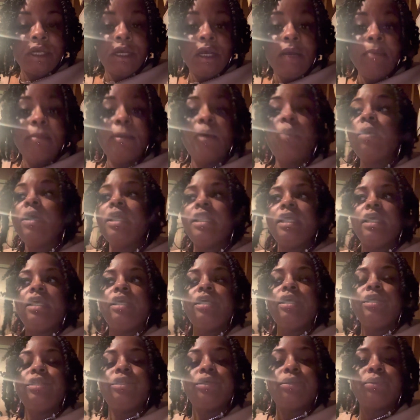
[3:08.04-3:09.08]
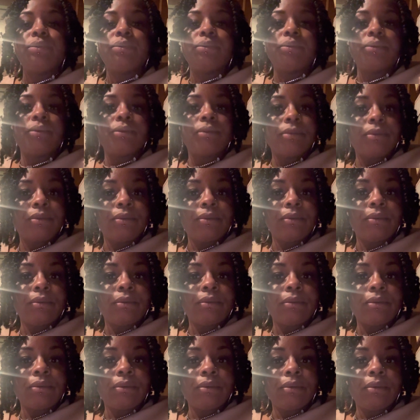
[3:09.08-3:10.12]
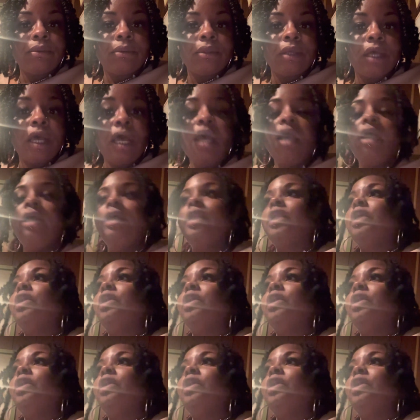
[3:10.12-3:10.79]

But what did he do? In